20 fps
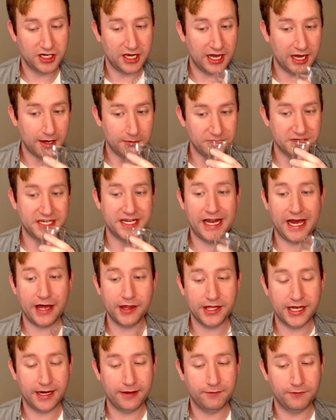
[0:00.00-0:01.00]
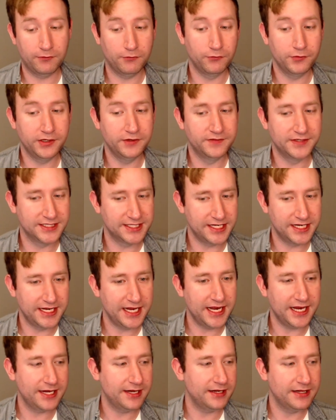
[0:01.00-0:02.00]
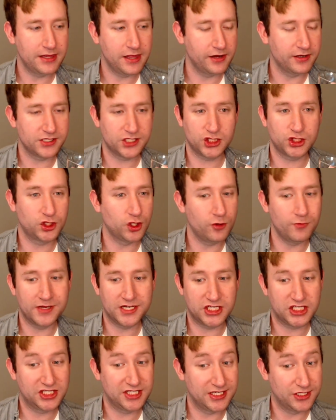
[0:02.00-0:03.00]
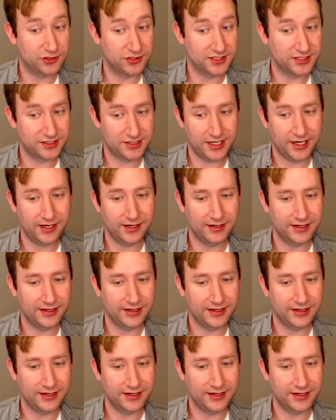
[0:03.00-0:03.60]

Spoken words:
But now that I've revisited it, there's so much citrus there.